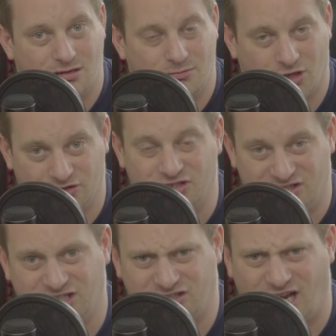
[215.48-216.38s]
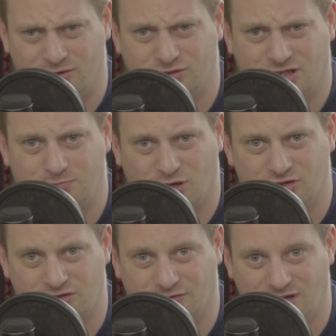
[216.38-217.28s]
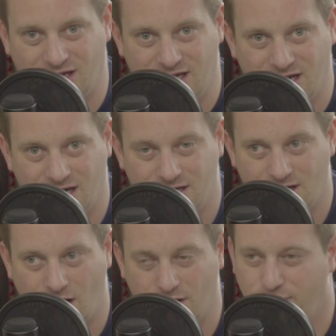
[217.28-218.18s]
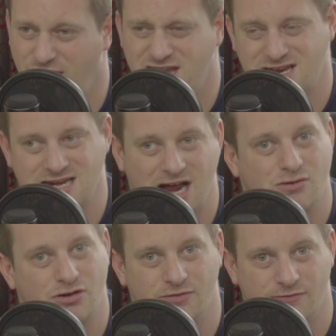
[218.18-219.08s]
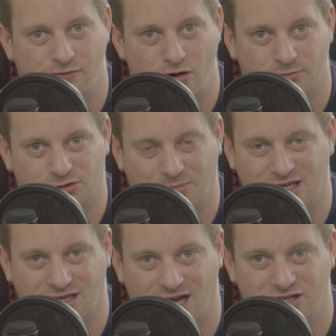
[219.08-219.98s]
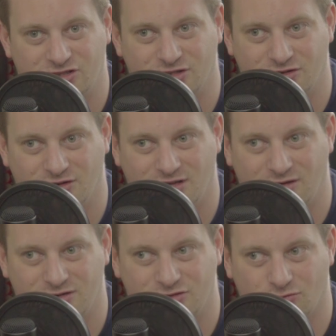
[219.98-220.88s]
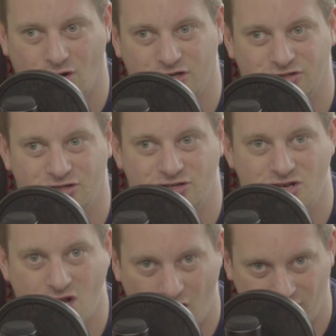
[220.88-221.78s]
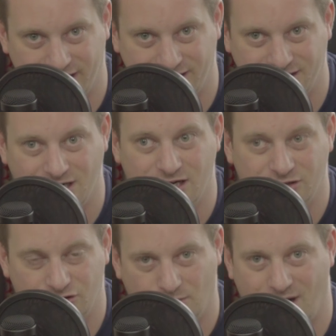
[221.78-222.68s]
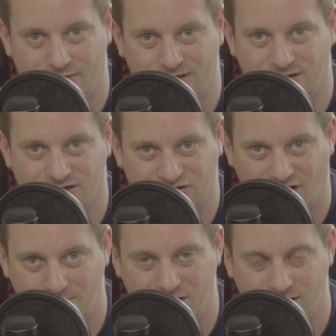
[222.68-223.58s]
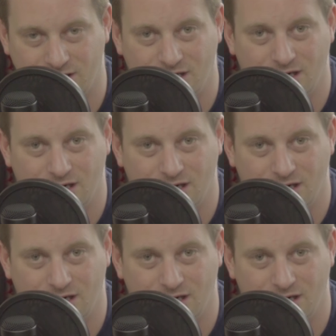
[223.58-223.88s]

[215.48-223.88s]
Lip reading: because it's discounted because of the, I think now confirmed speculation that there is Ryzen 9 due out in the summer,